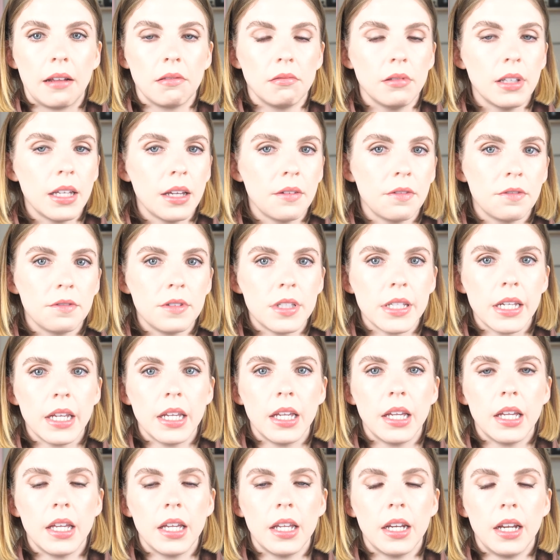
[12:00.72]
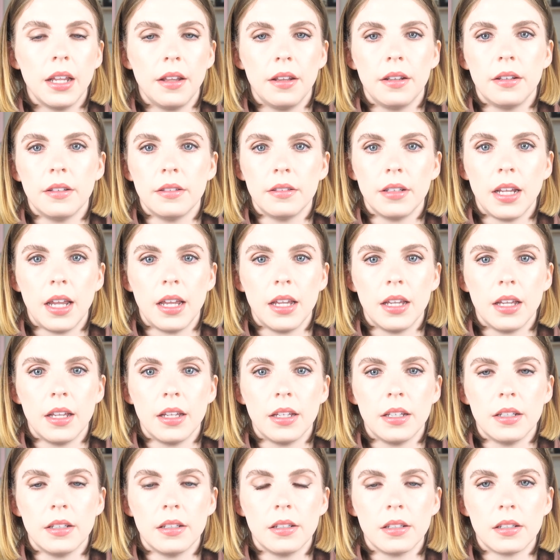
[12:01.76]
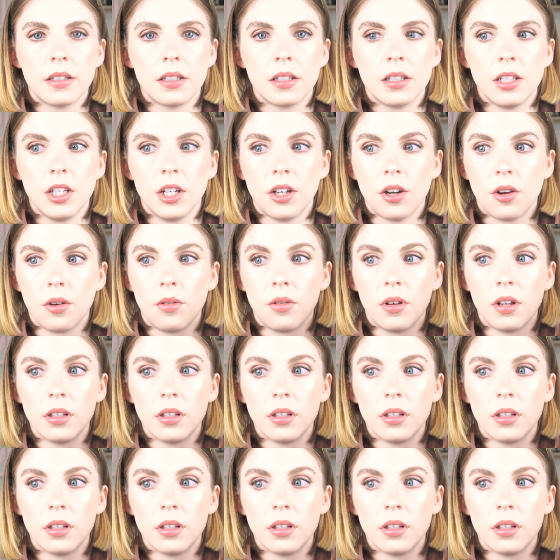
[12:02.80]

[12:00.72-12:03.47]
lifted and you know,